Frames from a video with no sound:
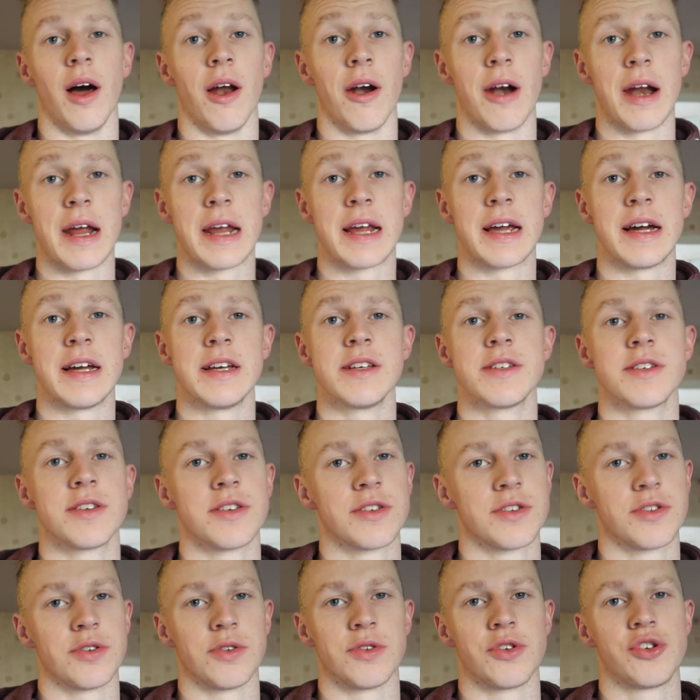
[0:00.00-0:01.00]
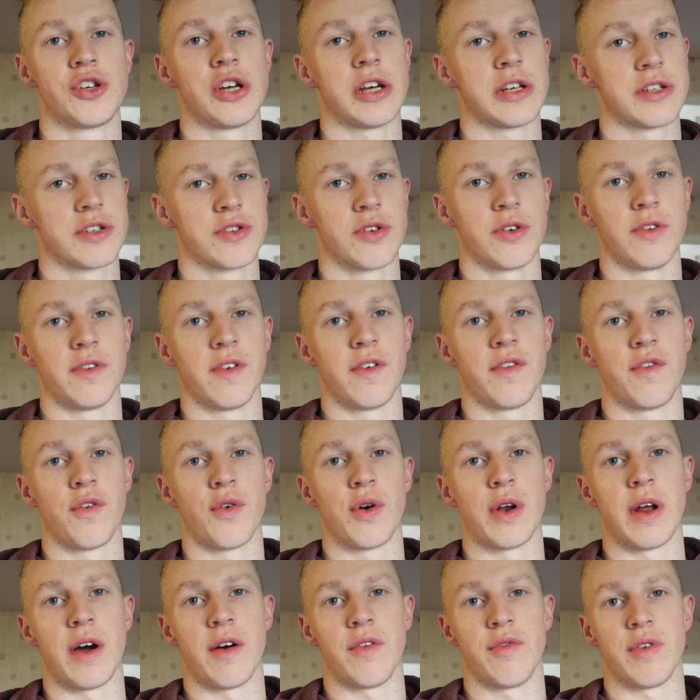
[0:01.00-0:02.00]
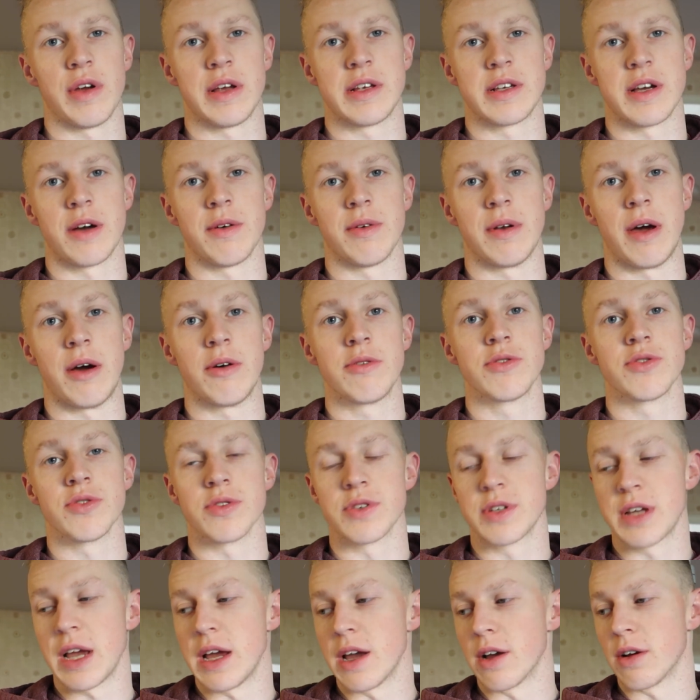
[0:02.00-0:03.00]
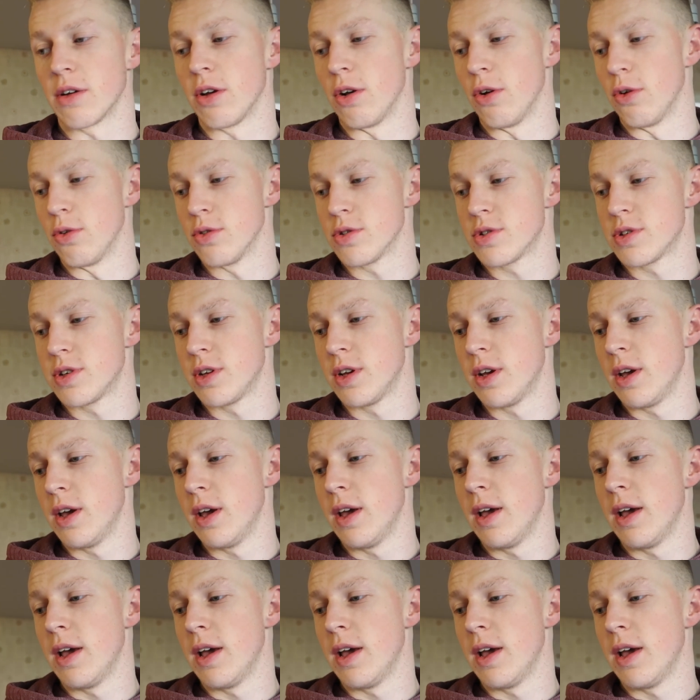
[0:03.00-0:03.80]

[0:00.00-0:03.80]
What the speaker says: Alright guys, so just over 4.5 weeks out now, so it's getting close.